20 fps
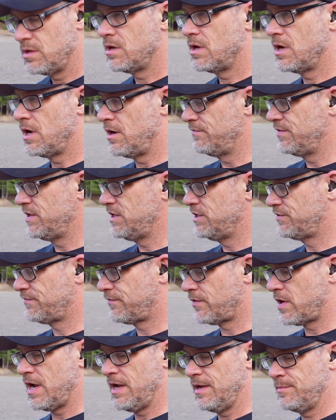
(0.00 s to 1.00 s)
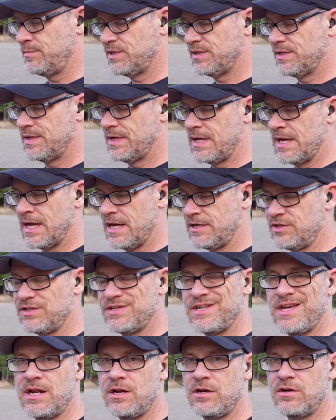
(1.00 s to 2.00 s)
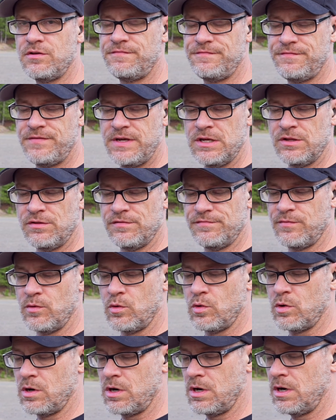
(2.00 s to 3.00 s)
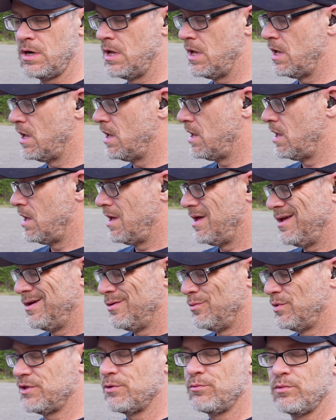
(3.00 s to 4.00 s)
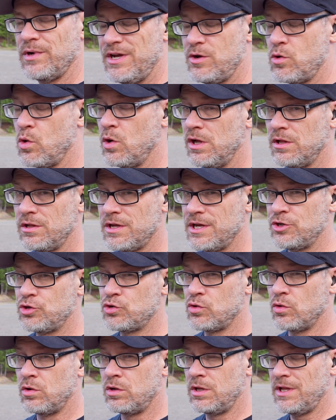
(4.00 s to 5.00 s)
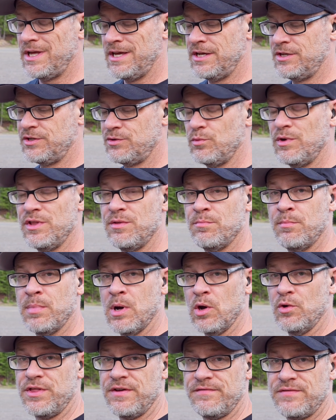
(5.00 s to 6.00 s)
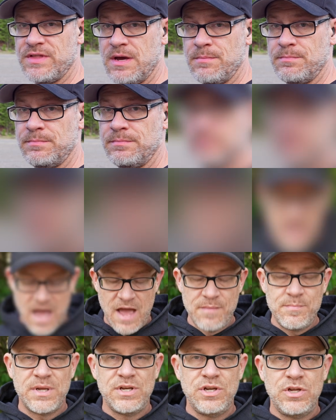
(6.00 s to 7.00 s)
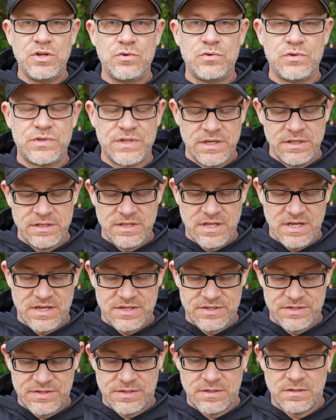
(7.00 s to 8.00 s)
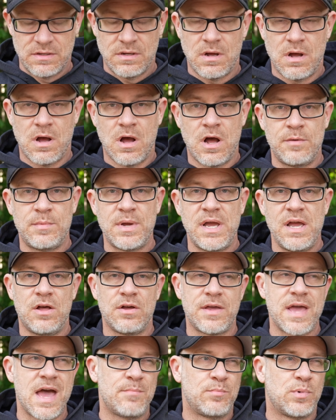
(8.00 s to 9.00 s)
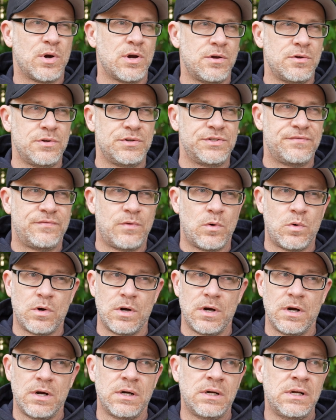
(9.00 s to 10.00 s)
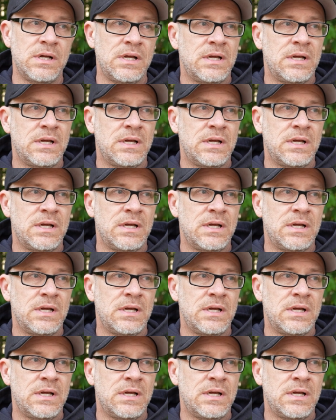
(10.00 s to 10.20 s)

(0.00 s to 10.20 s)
of these frames just to get a good feel for what the recoil control is with both of them. I've been using this on my Hellcat Pros for